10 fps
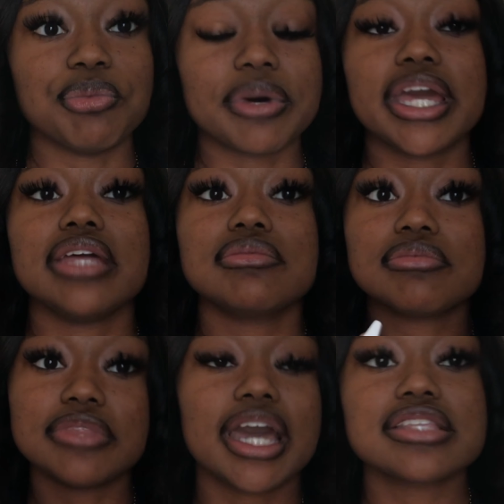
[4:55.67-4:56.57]
but
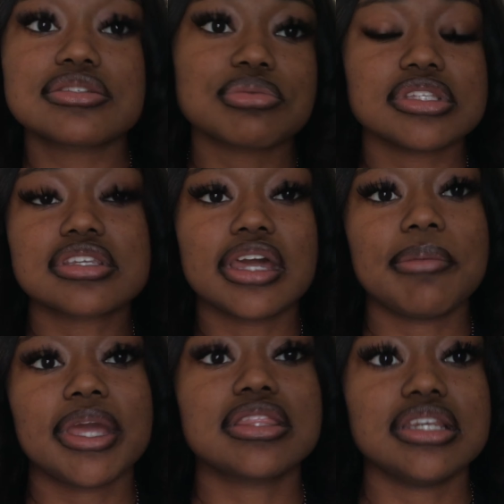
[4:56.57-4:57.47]
that's what's gonna
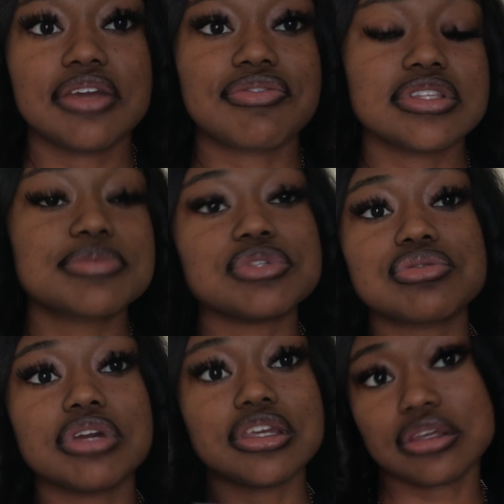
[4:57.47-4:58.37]
make the difference
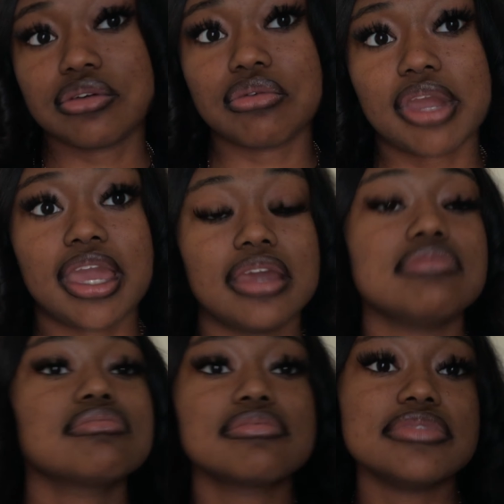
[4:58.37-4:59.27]
between you
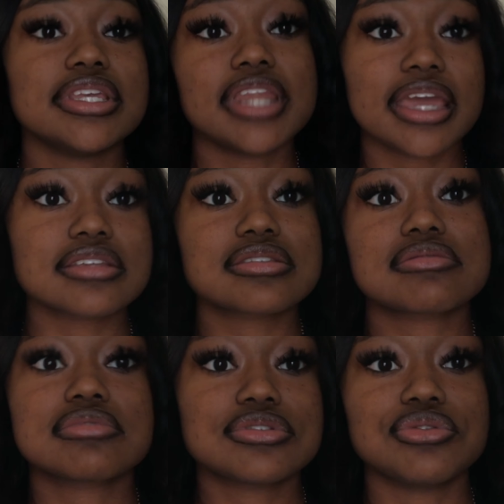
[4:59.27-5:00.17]
and the
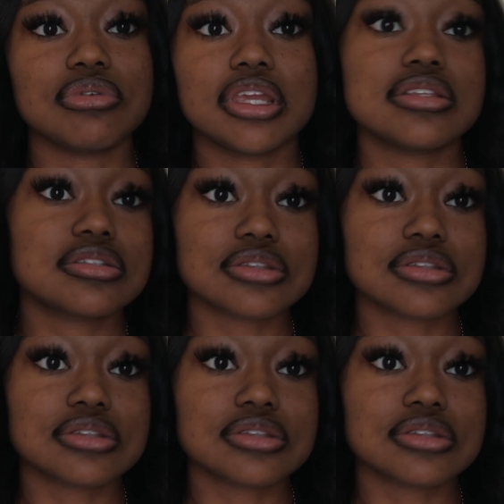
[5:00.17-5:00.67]
next student.